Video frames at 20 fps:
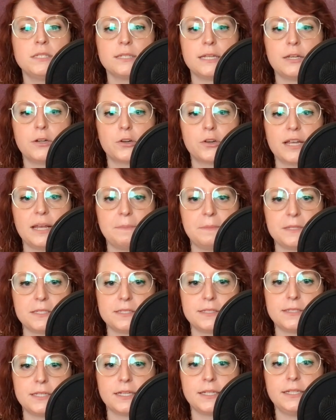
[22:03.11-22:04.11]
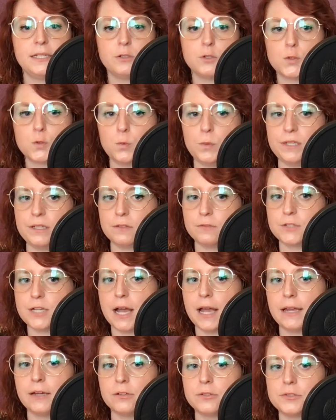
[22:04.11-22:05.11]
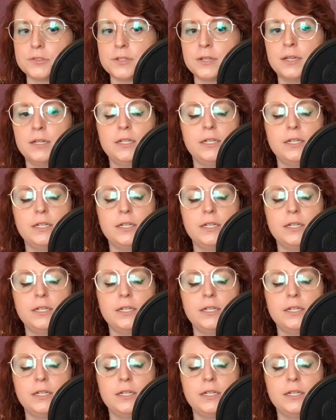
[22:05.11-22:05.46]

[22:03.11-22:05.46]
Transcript: later came the sickening squeal of tires